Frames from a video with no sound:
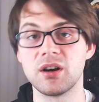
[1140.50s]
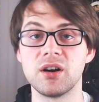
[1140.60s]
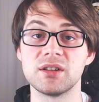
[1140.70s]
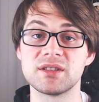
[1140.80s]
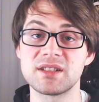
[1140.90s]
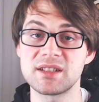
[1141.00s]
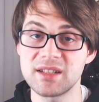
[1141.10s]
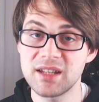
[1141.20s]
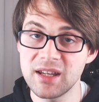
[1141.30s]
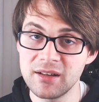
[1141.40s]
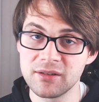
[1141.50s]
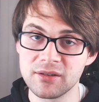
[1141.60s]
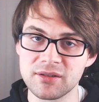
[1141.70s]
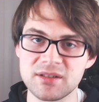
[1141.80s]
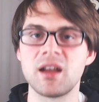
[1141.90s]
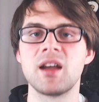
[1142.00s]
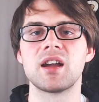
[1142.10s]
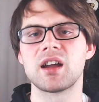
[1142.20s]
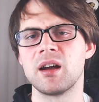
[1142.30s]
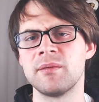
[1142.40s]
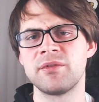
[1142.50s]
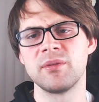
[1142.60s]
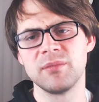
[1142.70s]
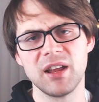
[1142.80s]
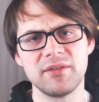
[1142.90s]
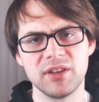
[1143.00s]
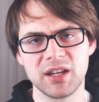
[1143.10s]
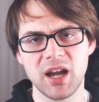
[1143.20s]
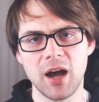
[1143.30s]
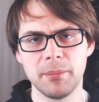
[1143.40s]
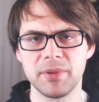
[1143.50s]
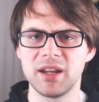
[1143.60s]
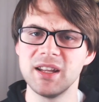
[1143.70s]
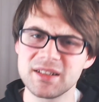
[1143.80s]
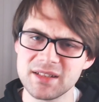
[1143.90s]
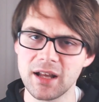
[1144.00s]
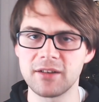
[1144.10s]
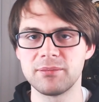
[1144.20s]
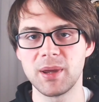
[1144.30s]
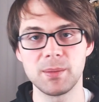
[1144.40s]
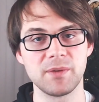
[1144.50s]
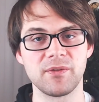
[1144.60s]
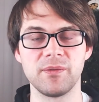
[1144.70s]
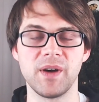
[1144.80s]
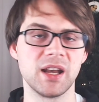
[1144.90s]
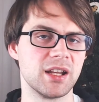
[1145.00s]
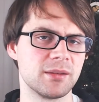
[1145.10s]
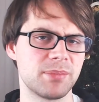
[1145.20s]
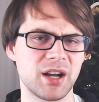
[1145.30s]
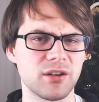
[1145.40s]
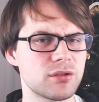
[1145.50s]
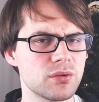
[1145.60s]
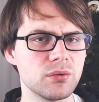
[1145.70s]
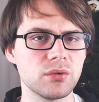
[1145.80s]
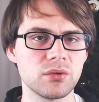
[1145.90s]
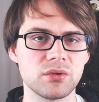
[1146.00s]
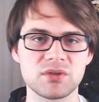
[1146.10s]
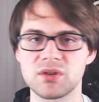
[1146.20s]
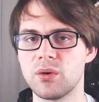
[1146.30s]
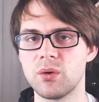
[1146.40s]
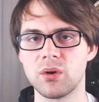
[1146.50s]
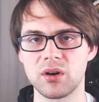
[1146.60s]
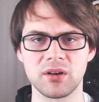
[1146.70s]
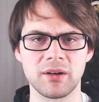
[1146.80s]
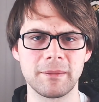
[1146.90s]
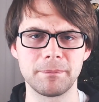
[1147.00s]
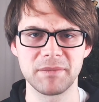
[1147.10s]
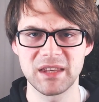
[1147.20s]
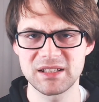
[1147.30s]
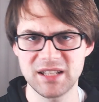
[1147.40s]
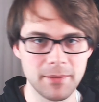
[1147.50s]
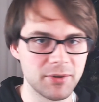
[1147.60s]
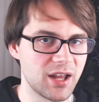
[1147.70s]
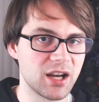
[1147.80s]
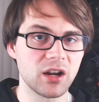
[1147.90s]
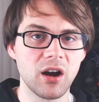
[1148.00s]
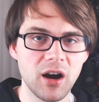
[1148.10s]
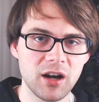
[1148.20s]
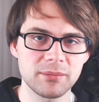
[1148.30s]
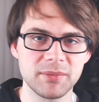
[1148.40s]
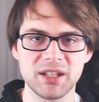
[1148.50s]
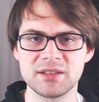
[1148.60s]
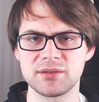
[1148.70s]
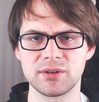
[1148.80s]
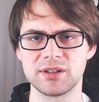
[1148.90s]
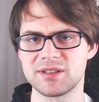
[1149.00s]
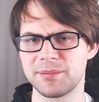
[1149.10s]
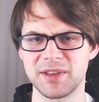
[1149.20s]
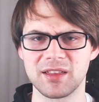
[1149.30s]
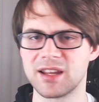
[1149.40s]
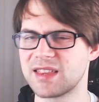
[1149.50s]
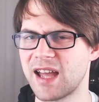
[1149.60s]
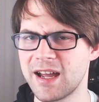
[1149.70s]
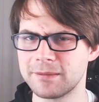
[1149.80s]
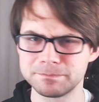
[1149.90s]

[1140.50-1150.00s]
on skills come from leveling up, instead of maybe from finding better tools or cybernetic augments or something like that.